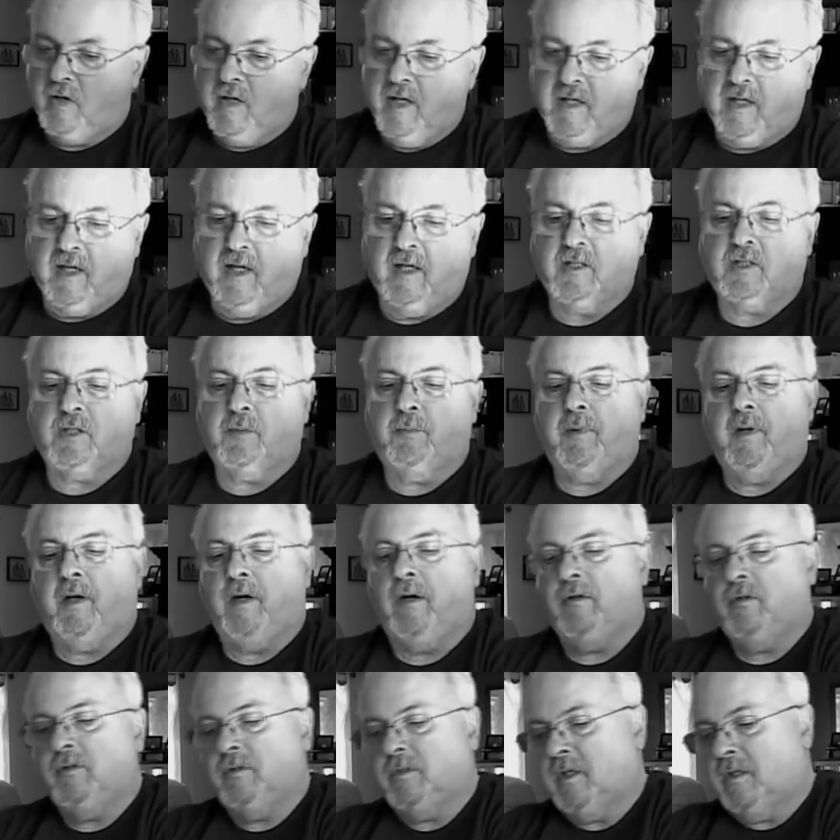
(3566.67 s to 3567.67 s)
sorry, I can't
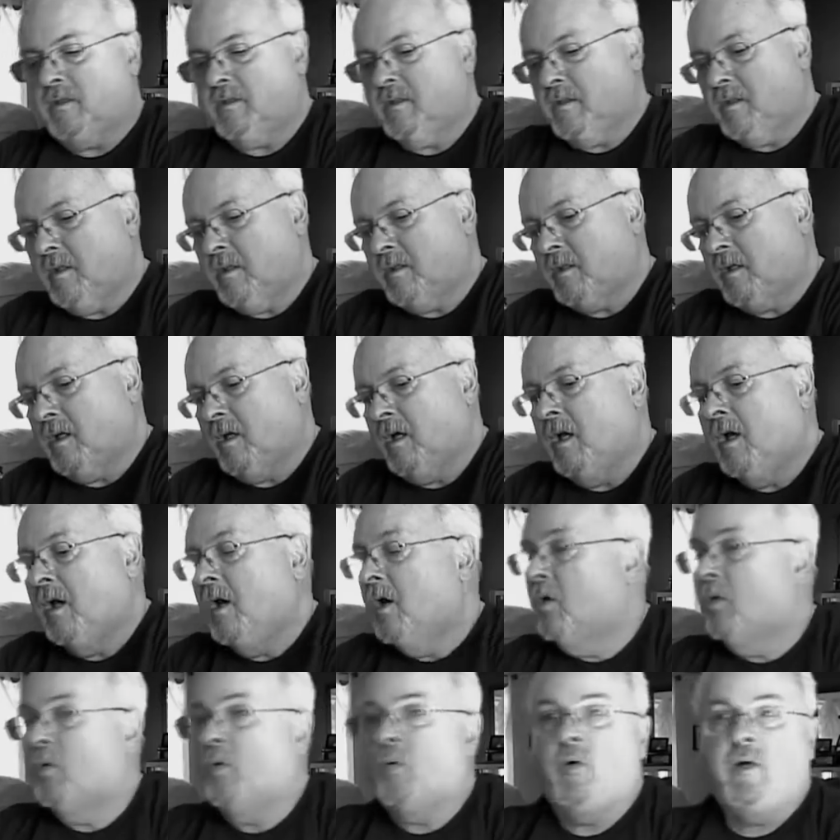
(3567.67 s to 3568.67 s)
spare you," da, da, da,
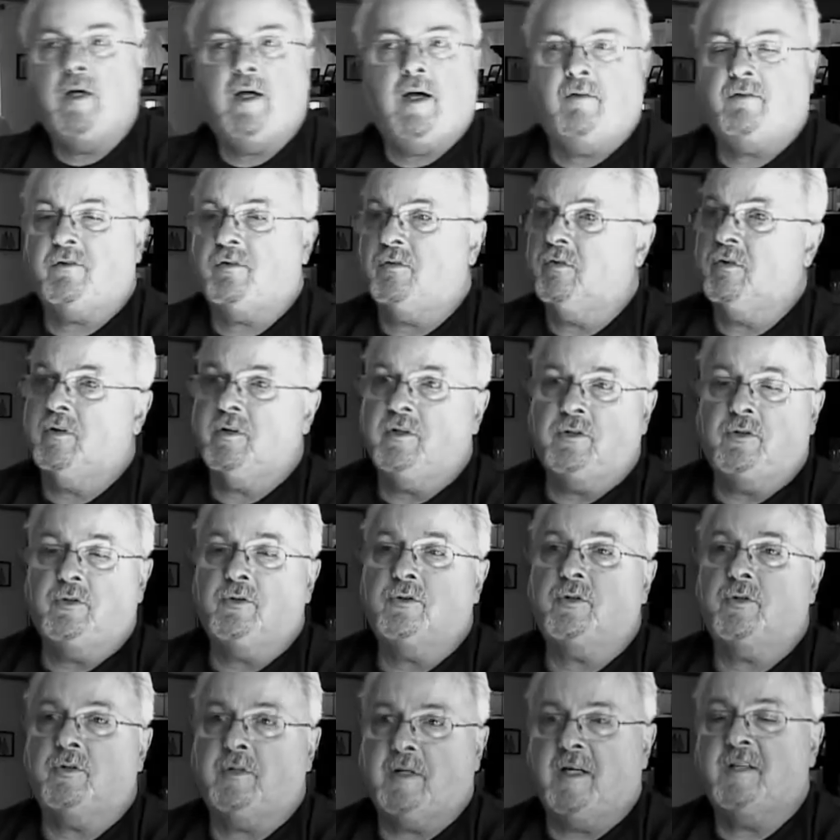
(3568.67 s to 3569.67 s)
all you have to really
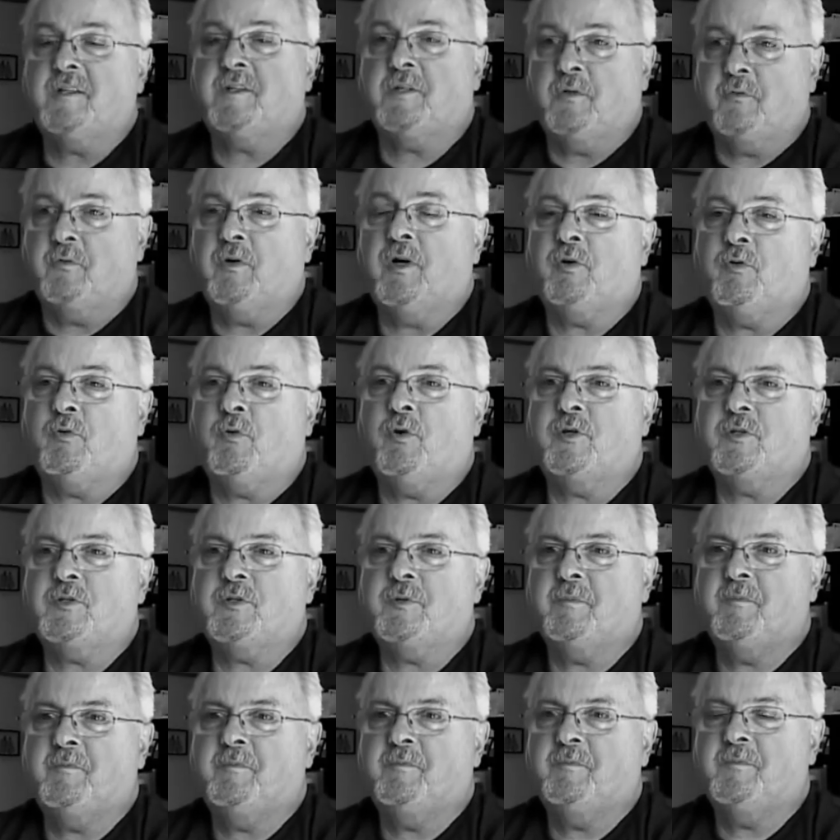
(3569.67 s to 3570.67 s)
do is go down see the Red
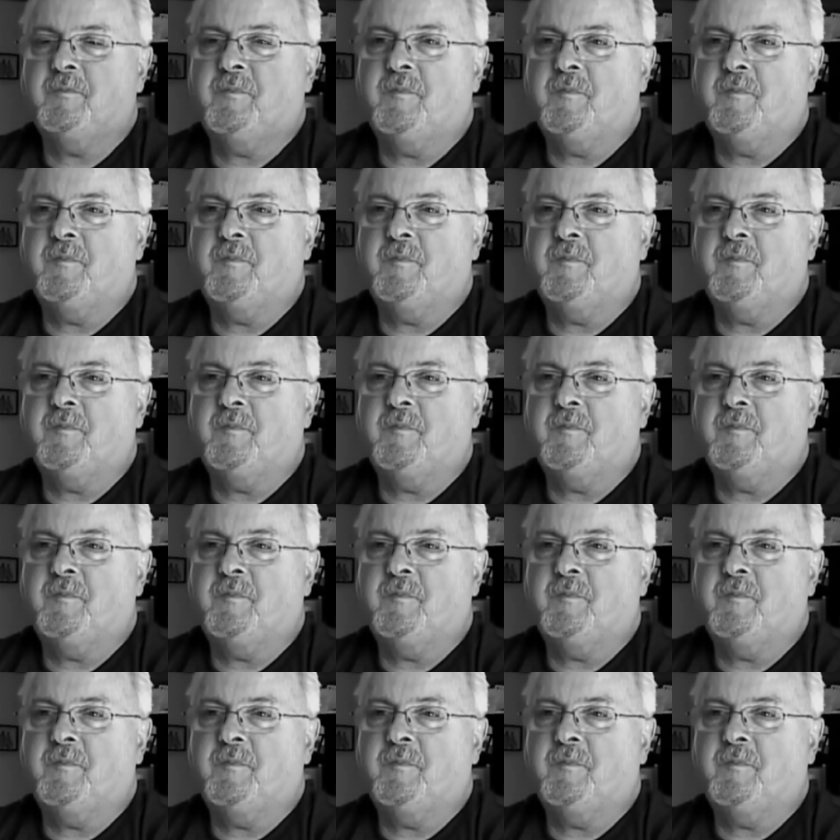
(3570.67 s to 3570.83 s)
Cross.